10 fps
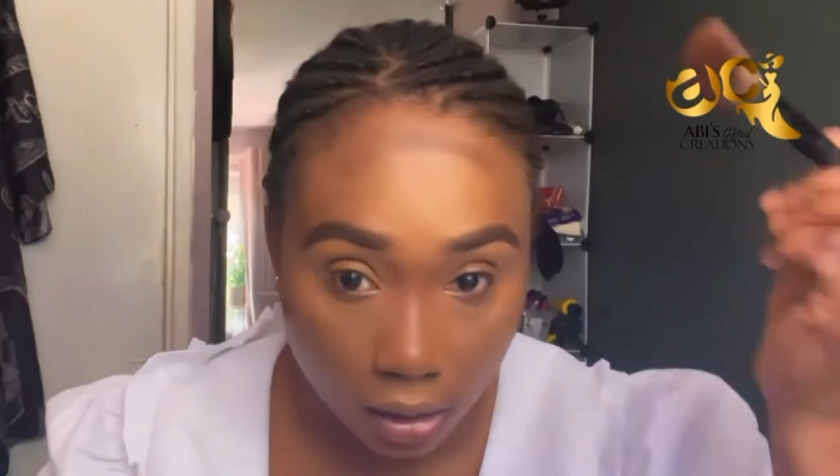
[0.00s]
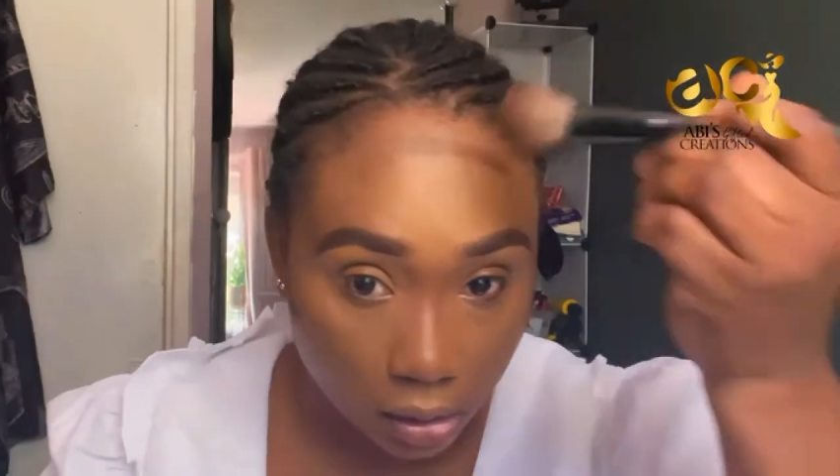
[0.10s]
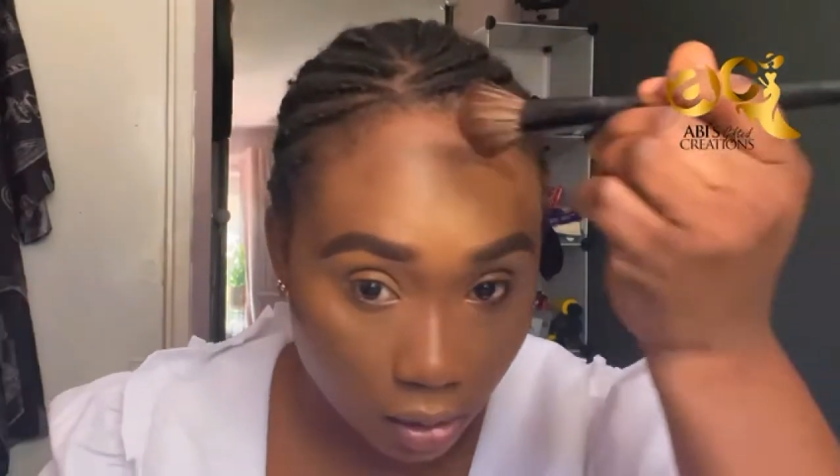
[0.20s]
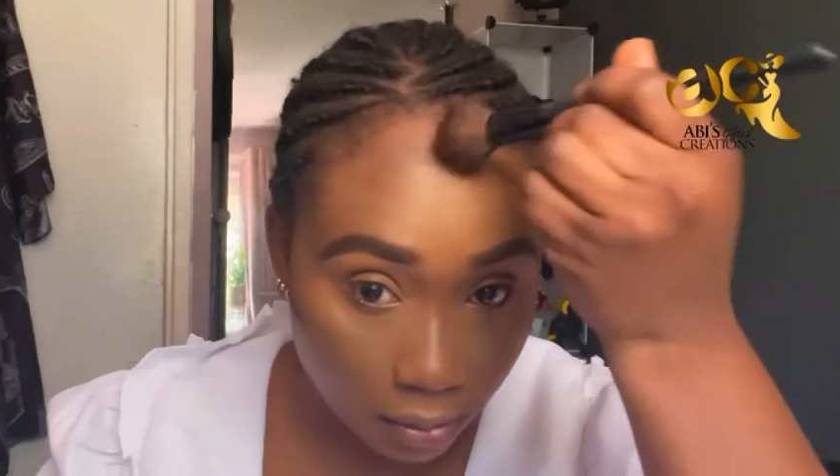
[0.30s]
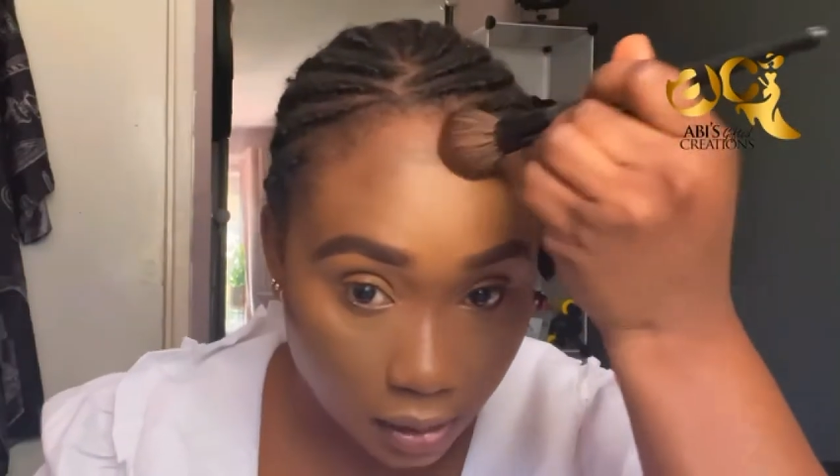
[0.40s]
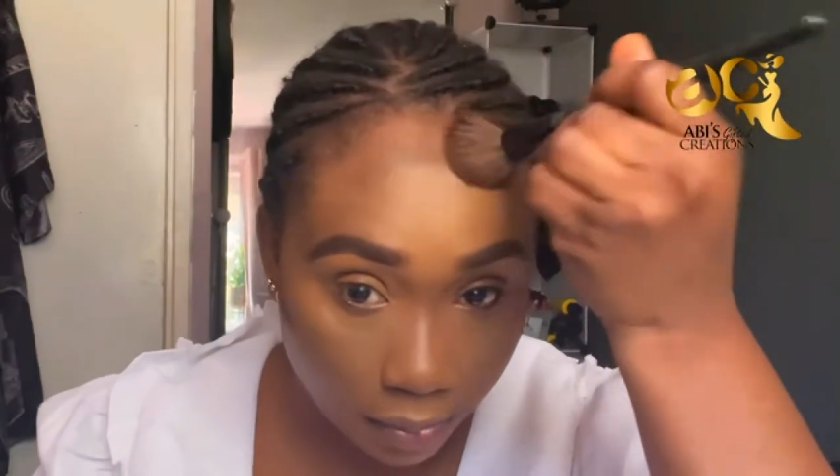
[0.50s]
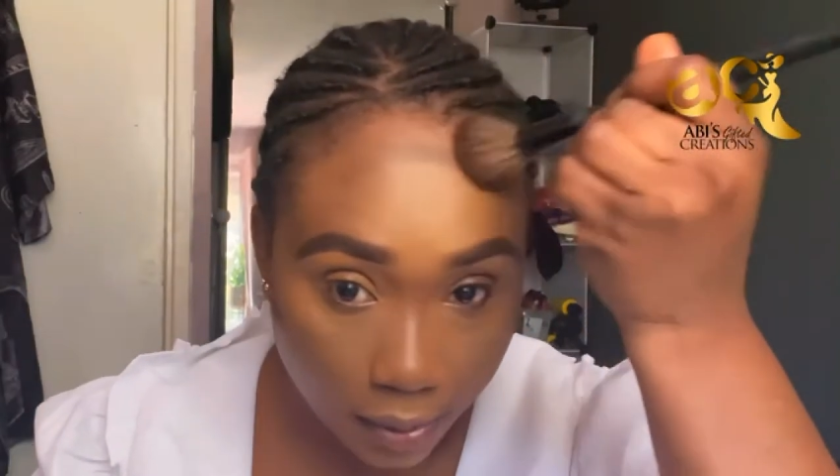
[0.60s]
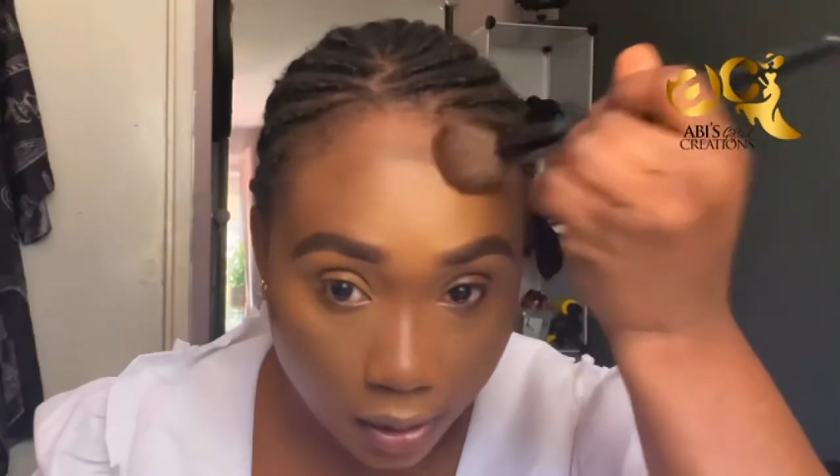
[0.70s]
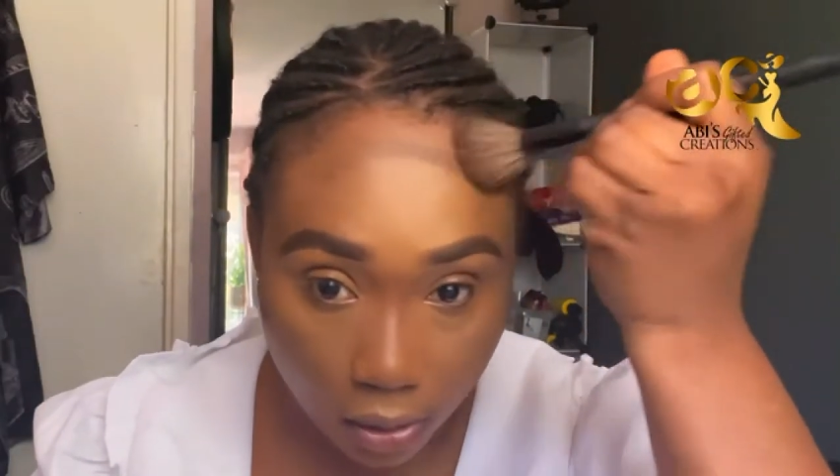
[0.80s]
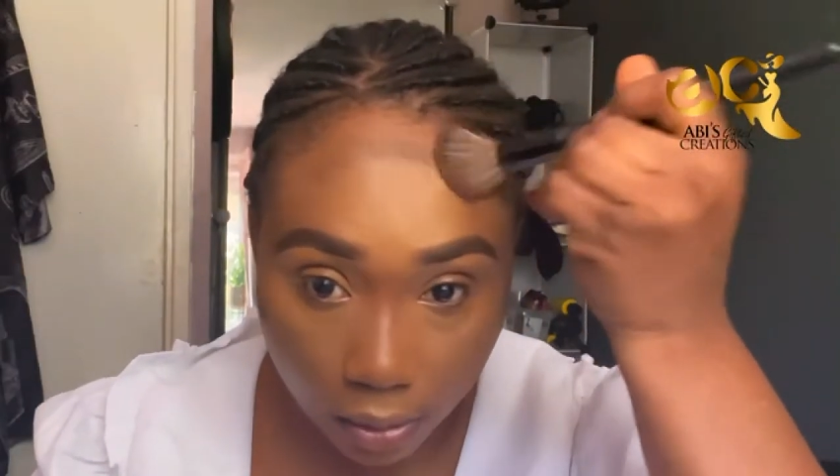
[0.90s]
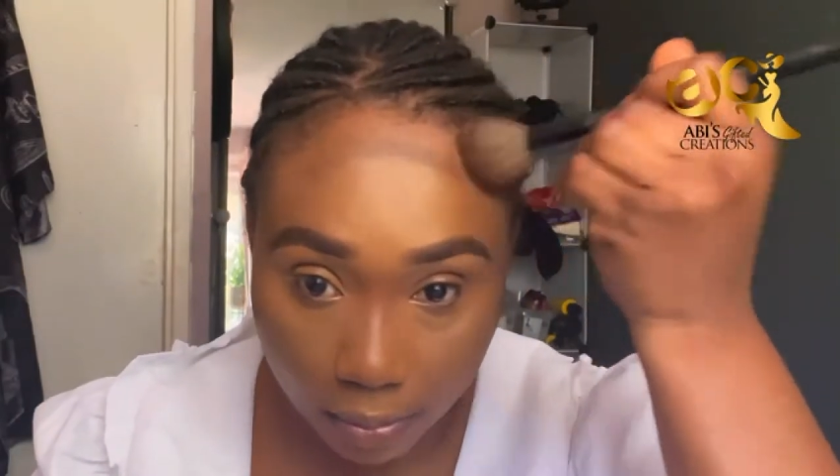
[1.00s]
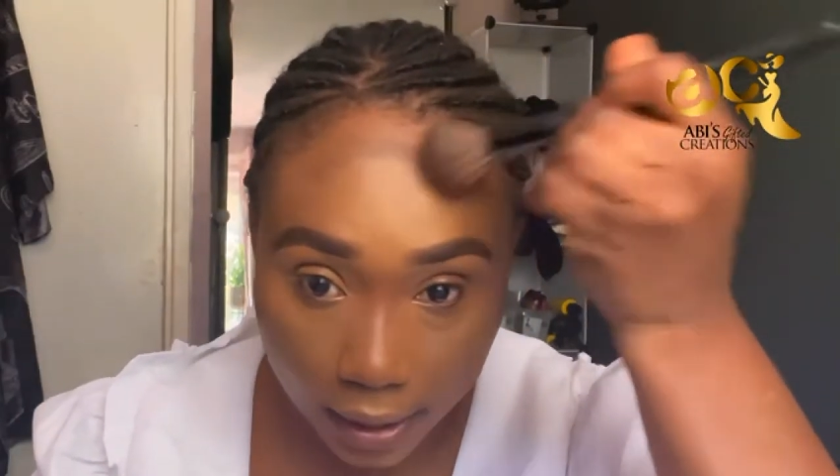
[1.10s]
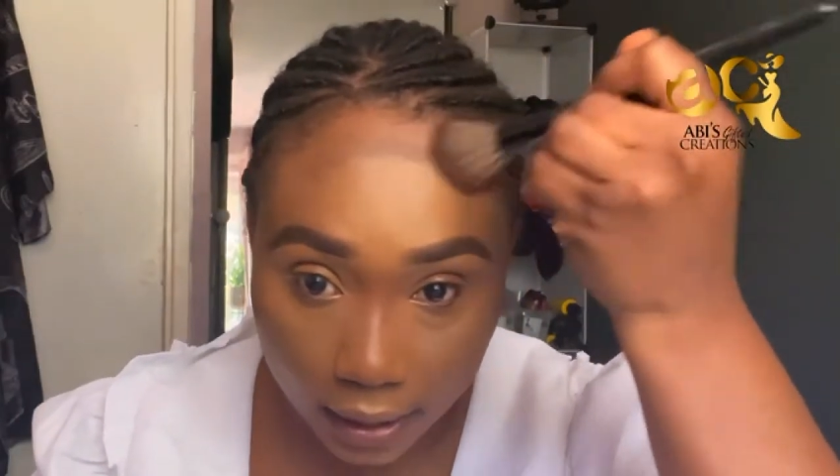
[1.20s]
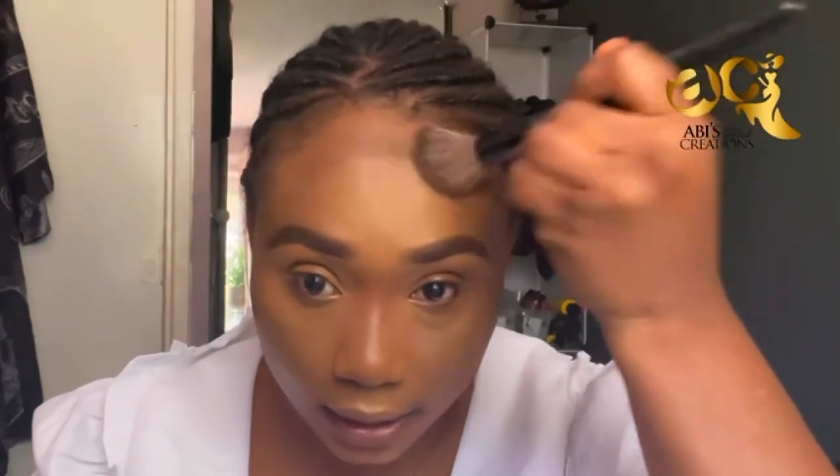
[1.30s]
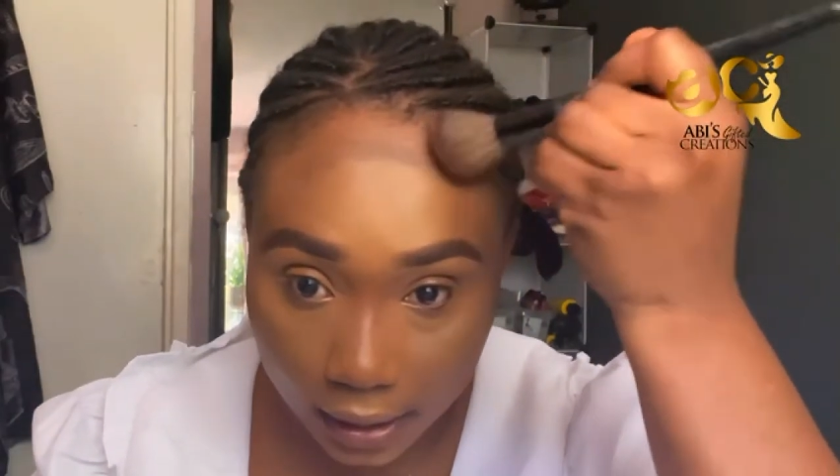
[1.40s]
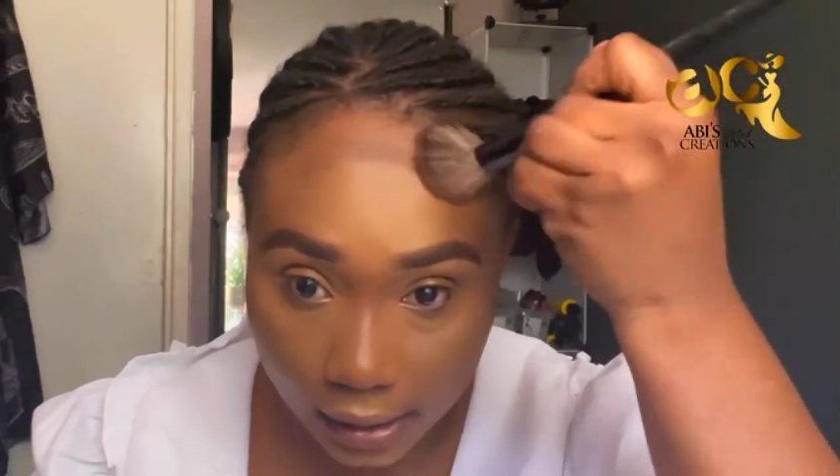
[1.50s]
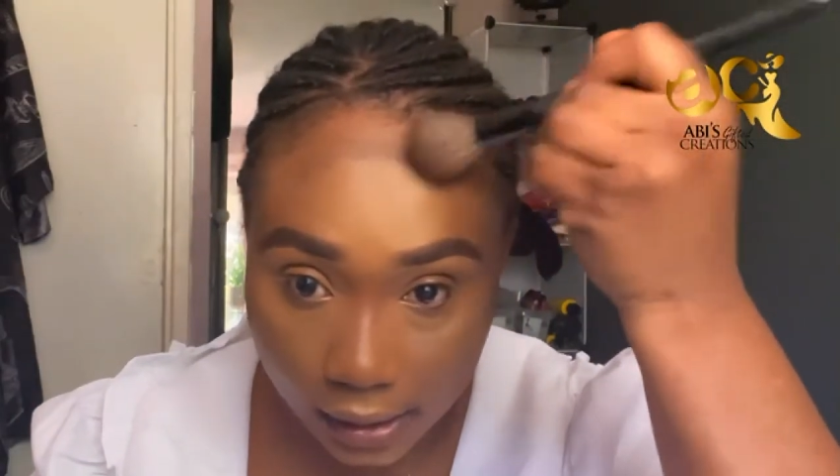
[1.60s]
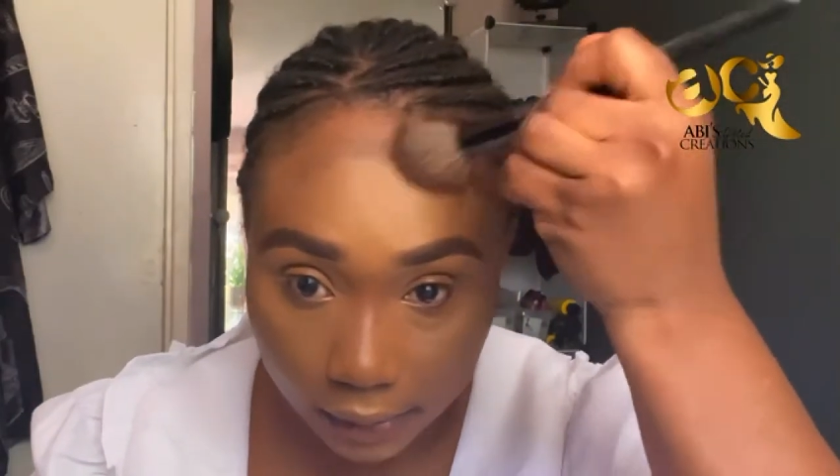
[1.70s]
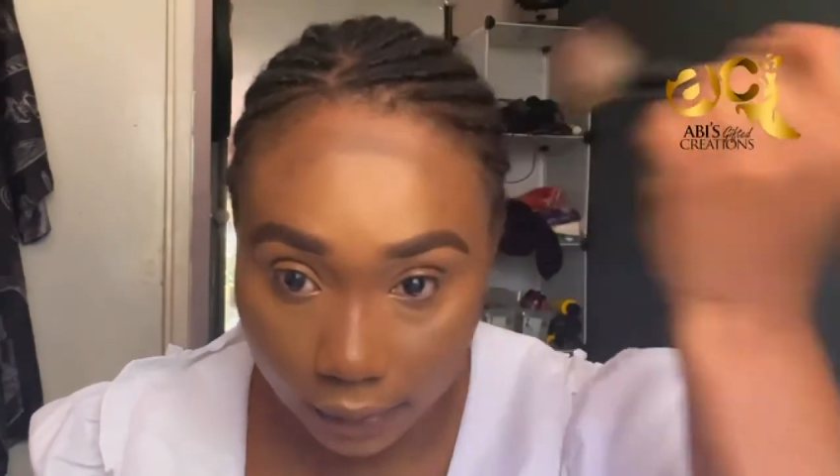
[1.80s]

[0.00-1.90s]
So I'm simply gonna blend this